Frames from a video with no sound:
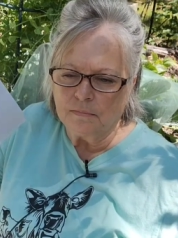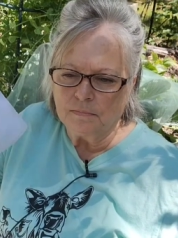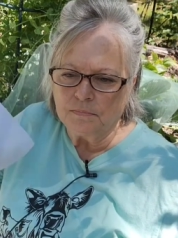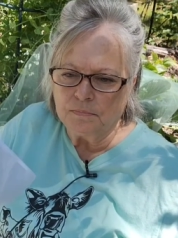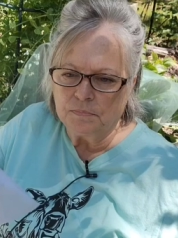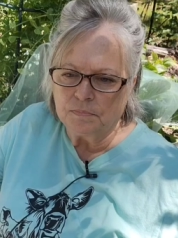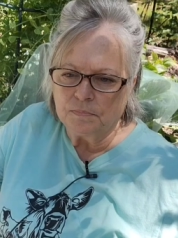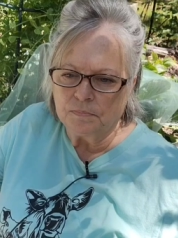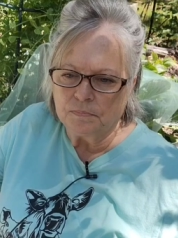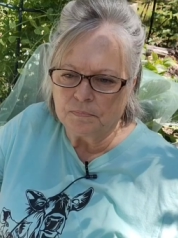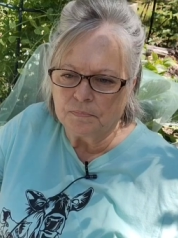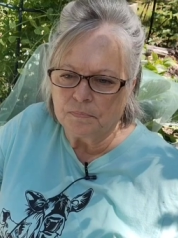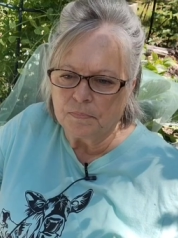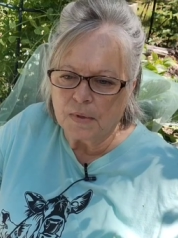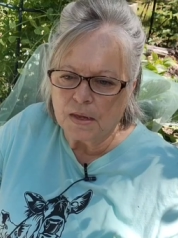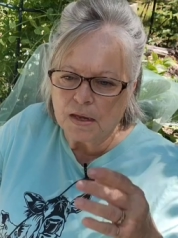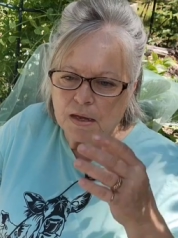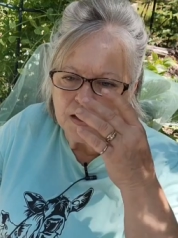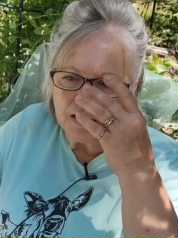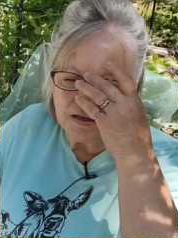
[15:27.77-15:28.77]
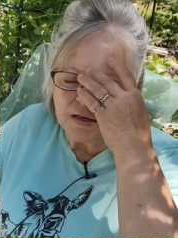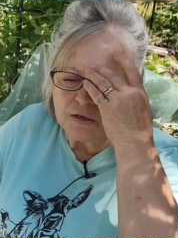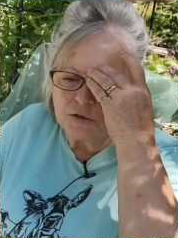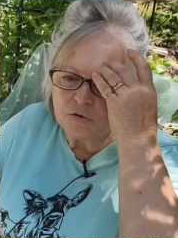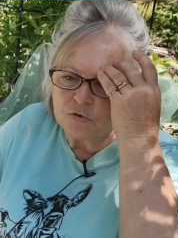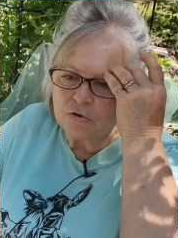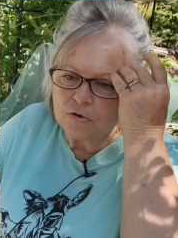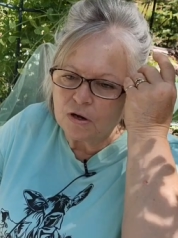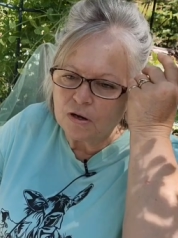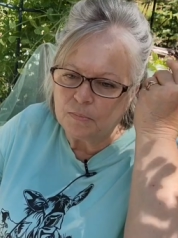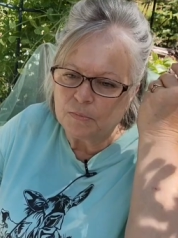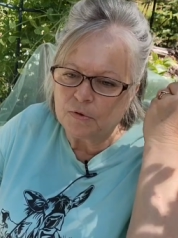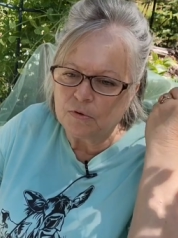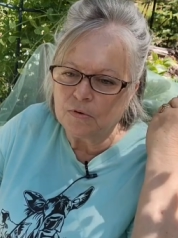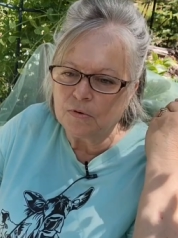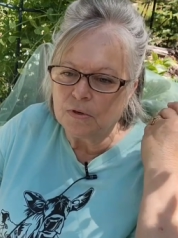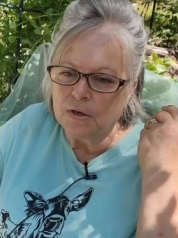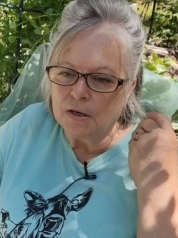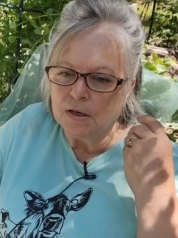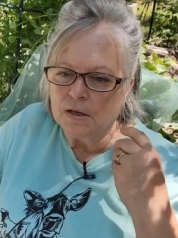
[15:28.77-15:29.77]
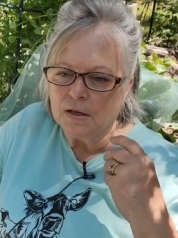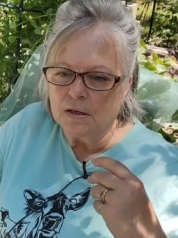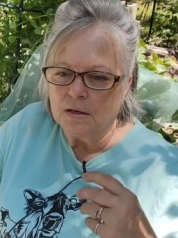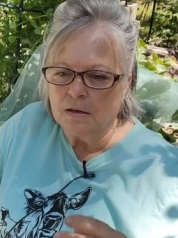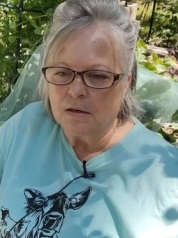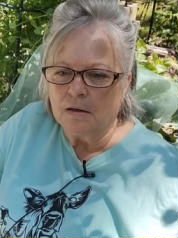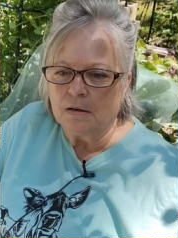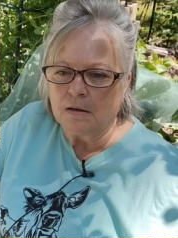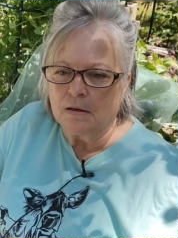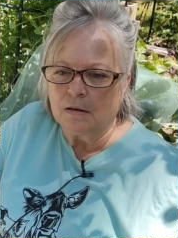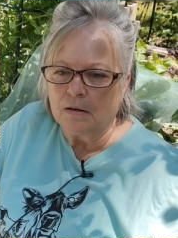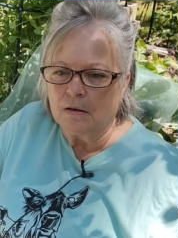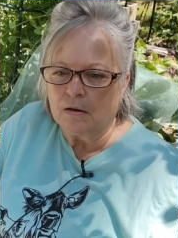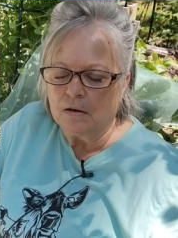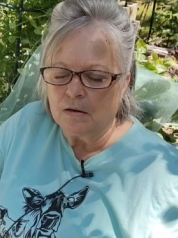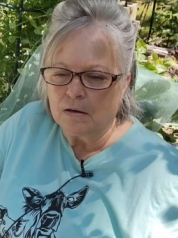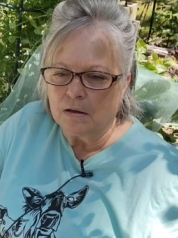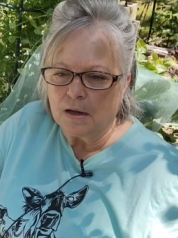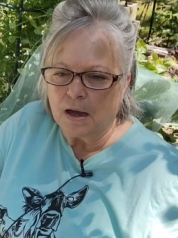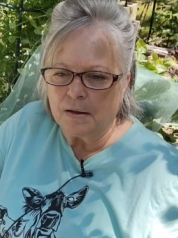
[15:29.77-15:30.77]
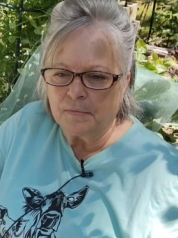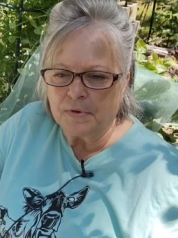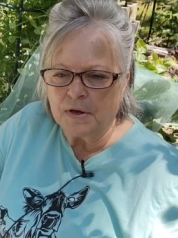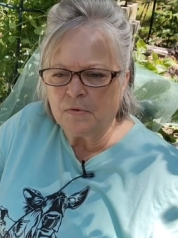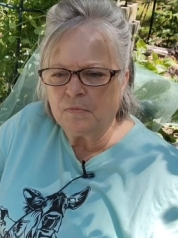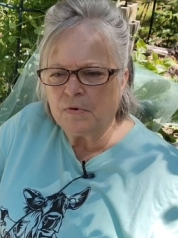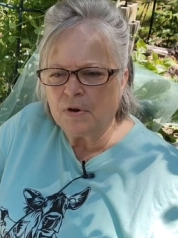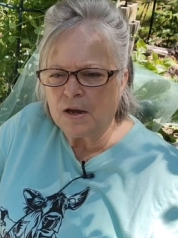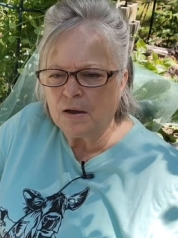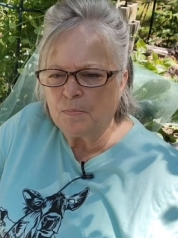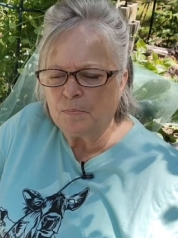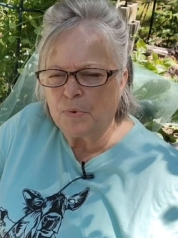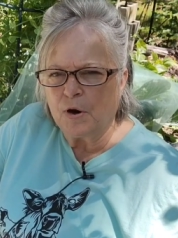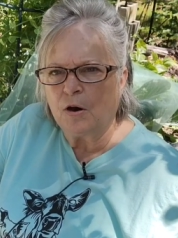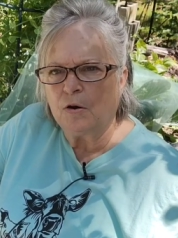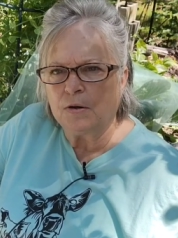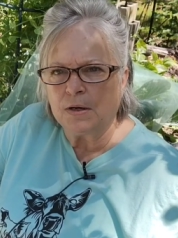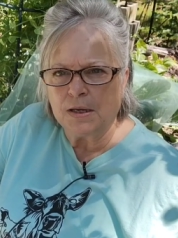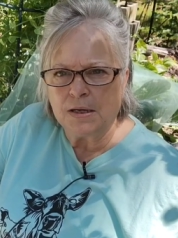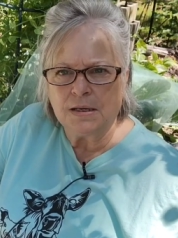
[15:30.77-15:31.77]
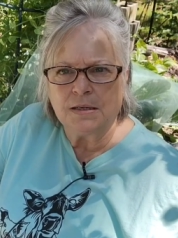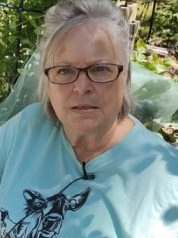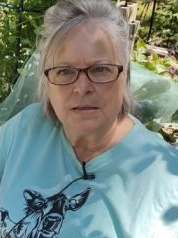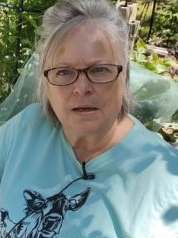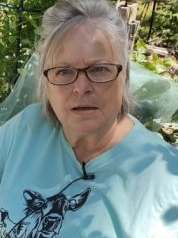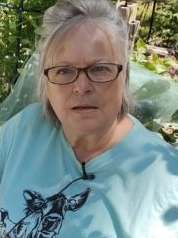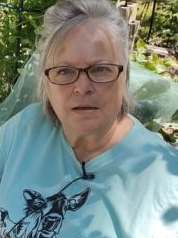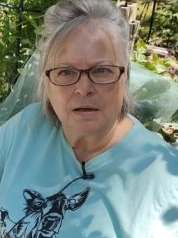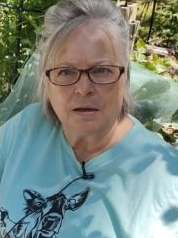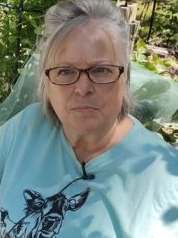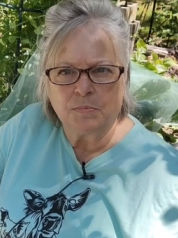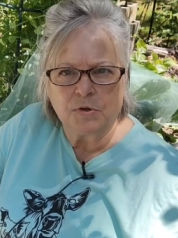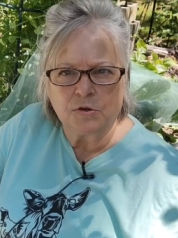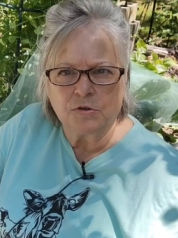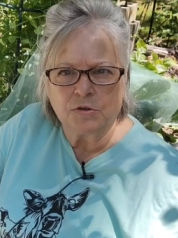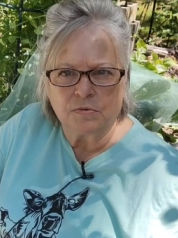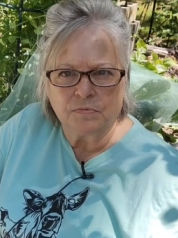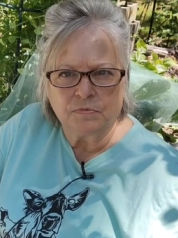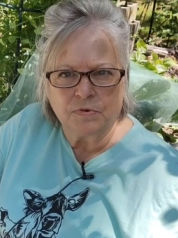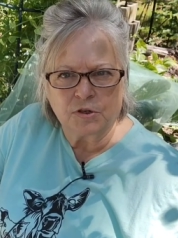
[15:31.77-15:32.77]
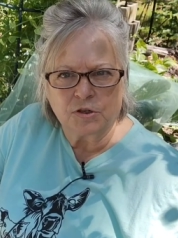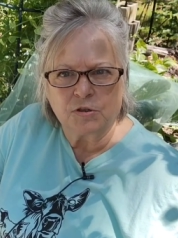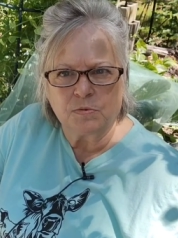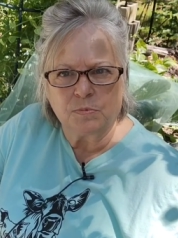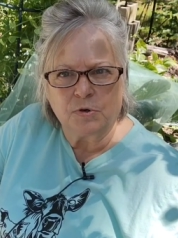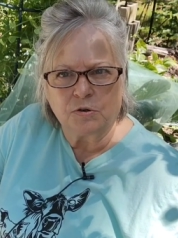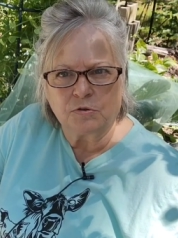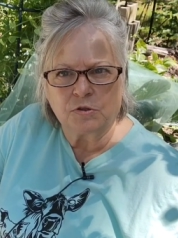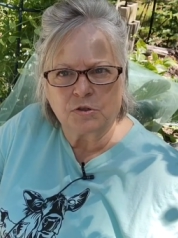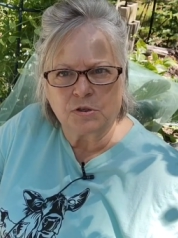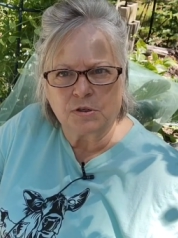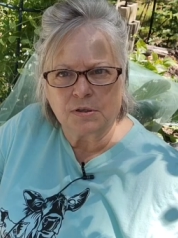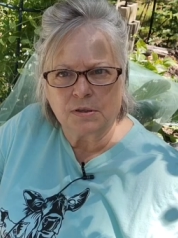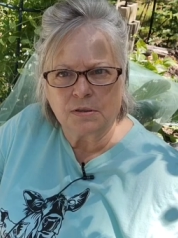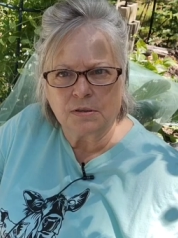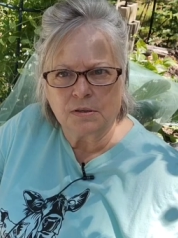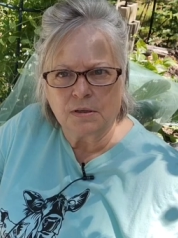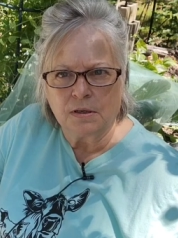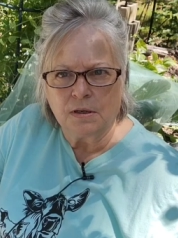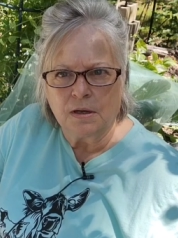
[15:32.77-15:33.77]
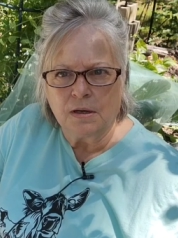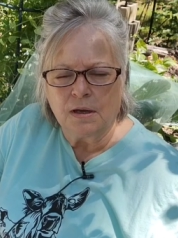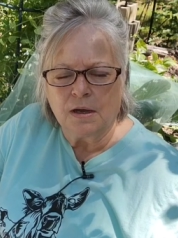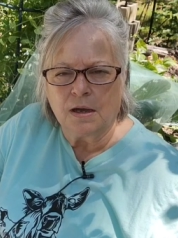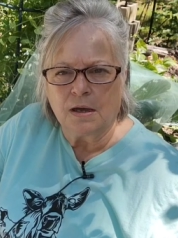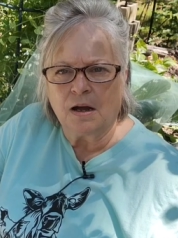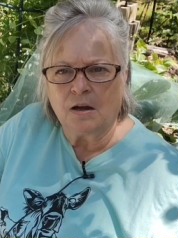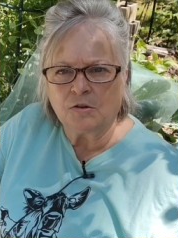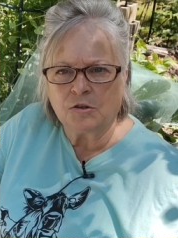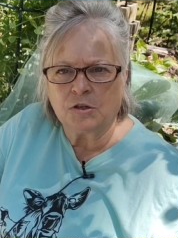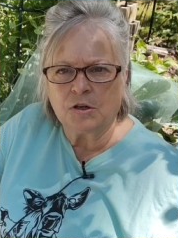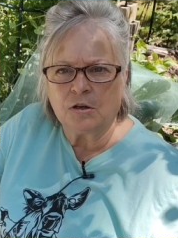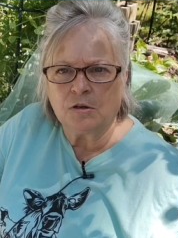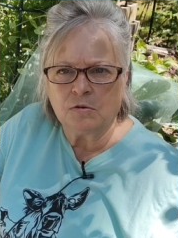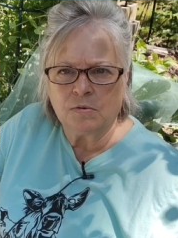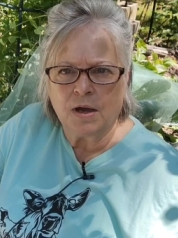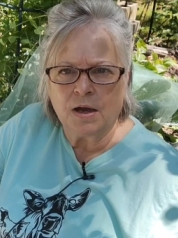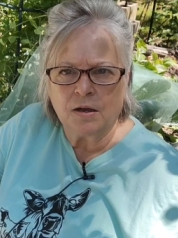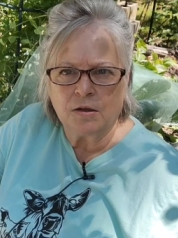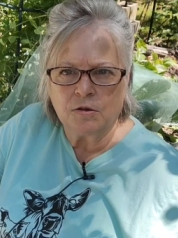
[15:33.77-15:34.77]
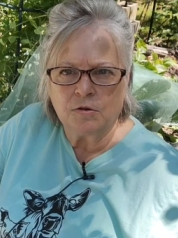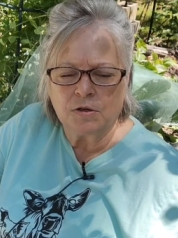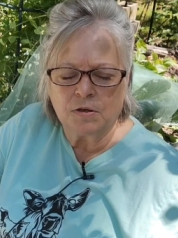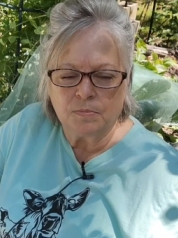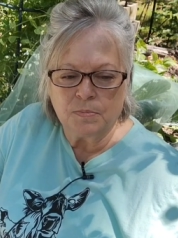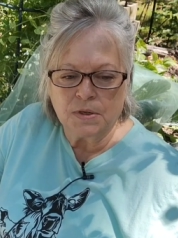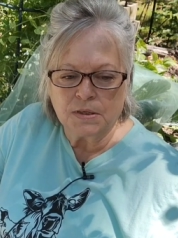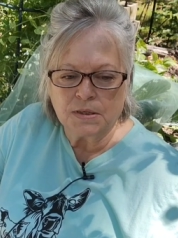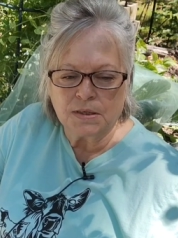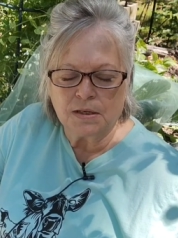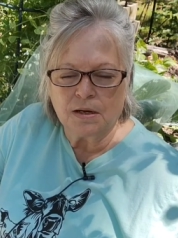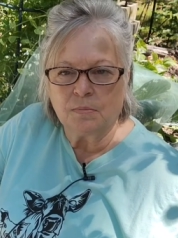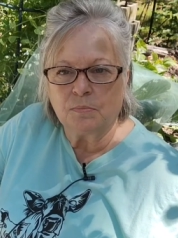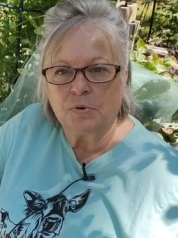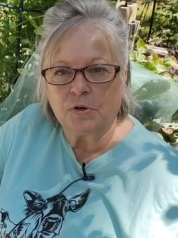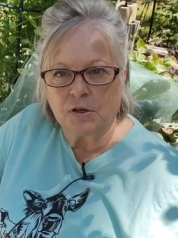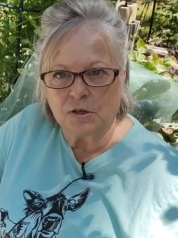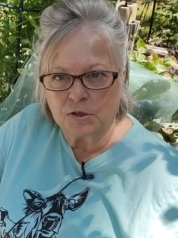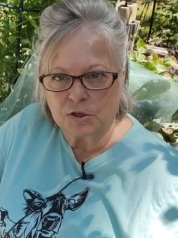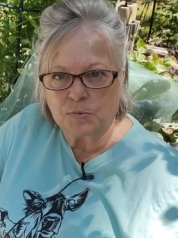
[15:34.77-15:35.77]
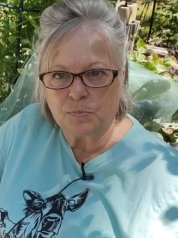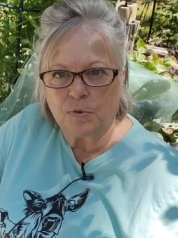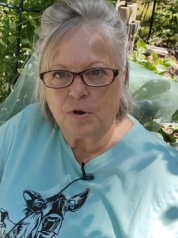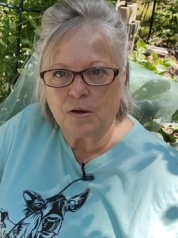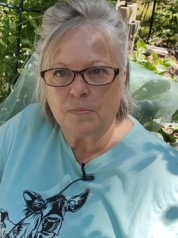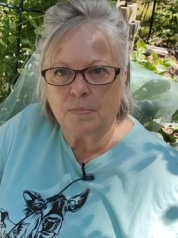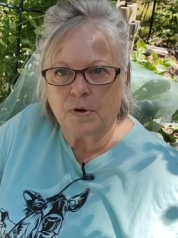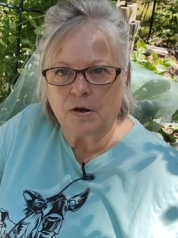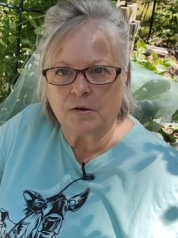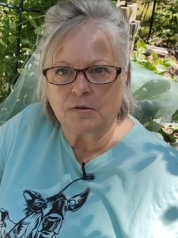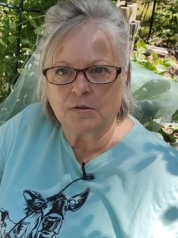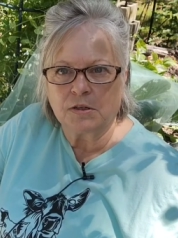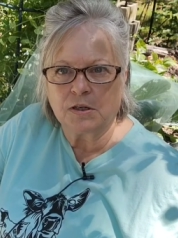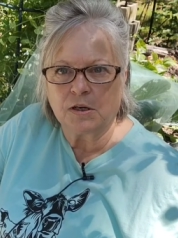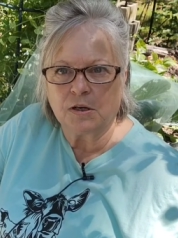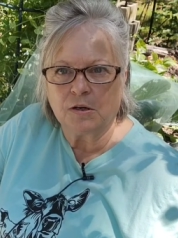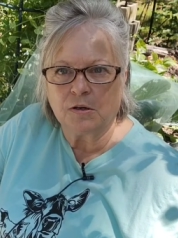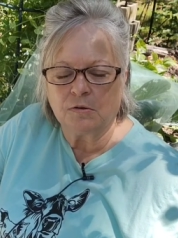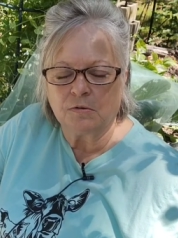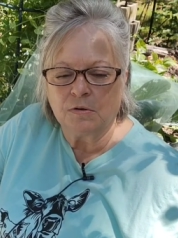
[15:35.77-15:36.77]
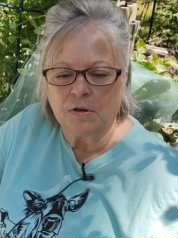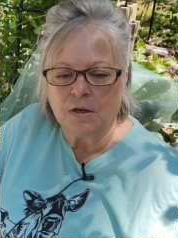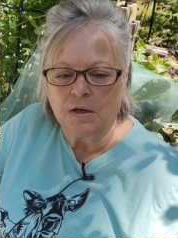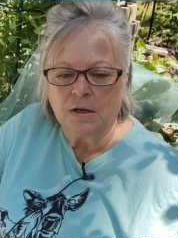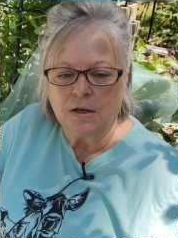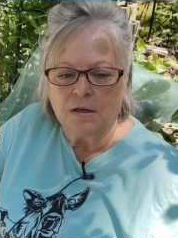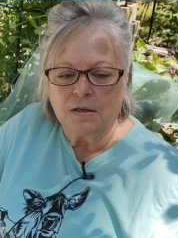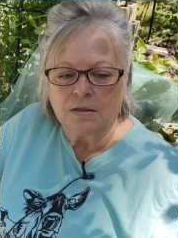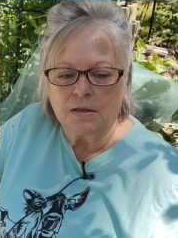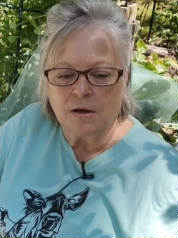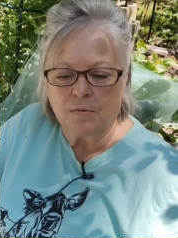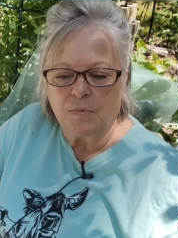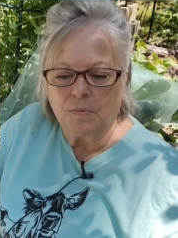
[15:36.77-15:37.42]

um, any trouble. I've never burned anything up using fish emulsion. And I'll show you how you can mix it up and put it in a spray bottle too.